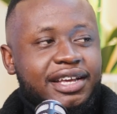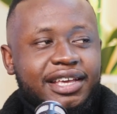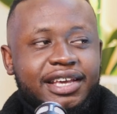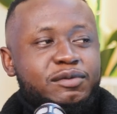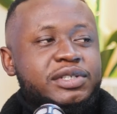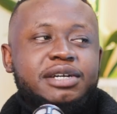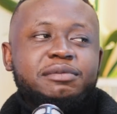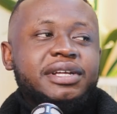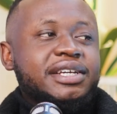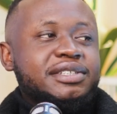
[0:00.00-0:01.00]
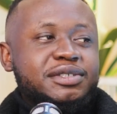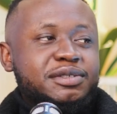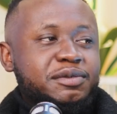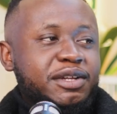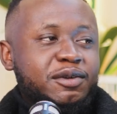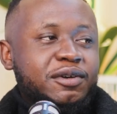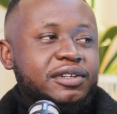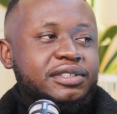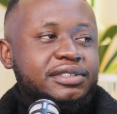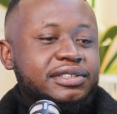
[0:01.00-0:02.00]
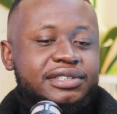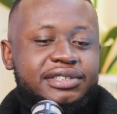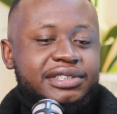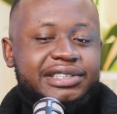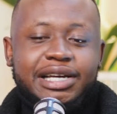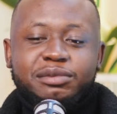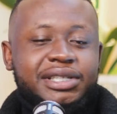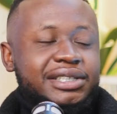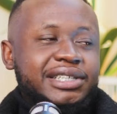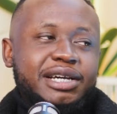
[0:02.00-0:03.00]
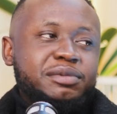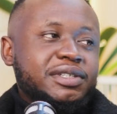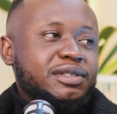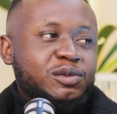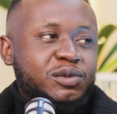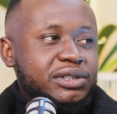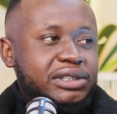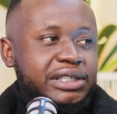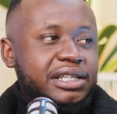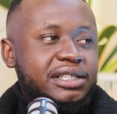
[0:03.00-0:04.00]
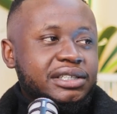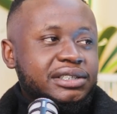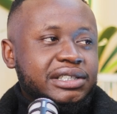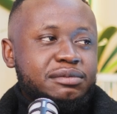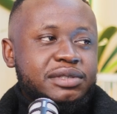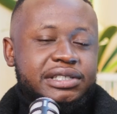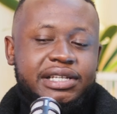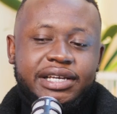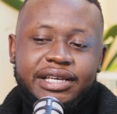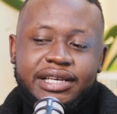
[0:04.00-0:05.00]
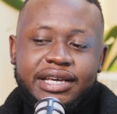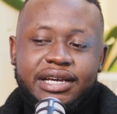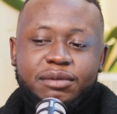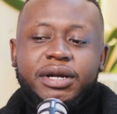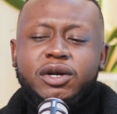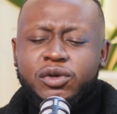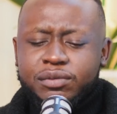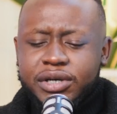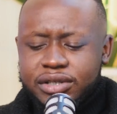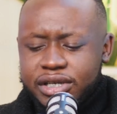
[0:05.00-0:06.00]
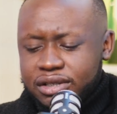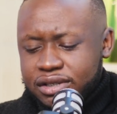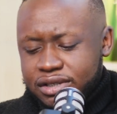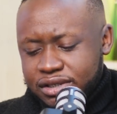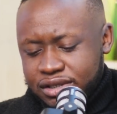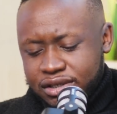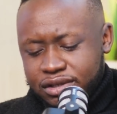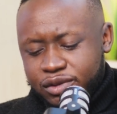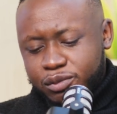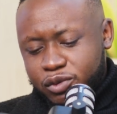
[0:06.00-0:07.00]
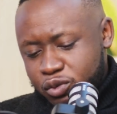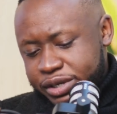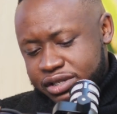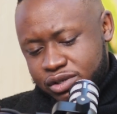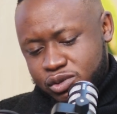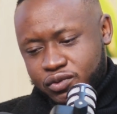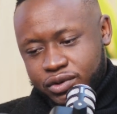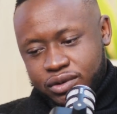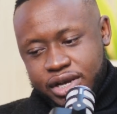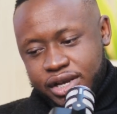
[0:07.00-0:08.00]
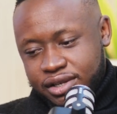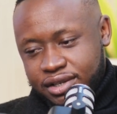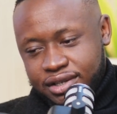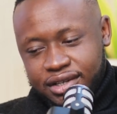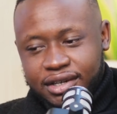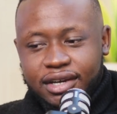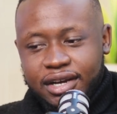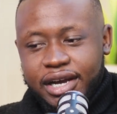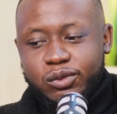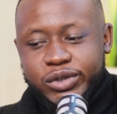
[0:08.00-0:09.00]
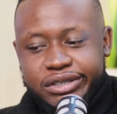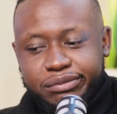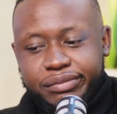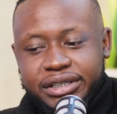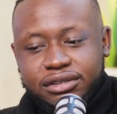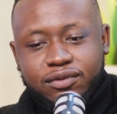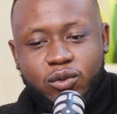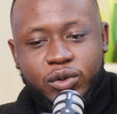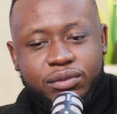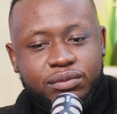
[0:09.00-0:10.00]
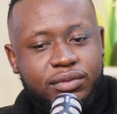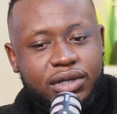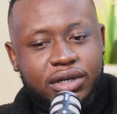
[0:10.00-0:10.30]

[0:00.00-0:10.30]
Yeah, every time I like turn the radio on, something's happening, the world is ending. So I'm just like, But I heard about that. The bromance is over. I wish the best for them.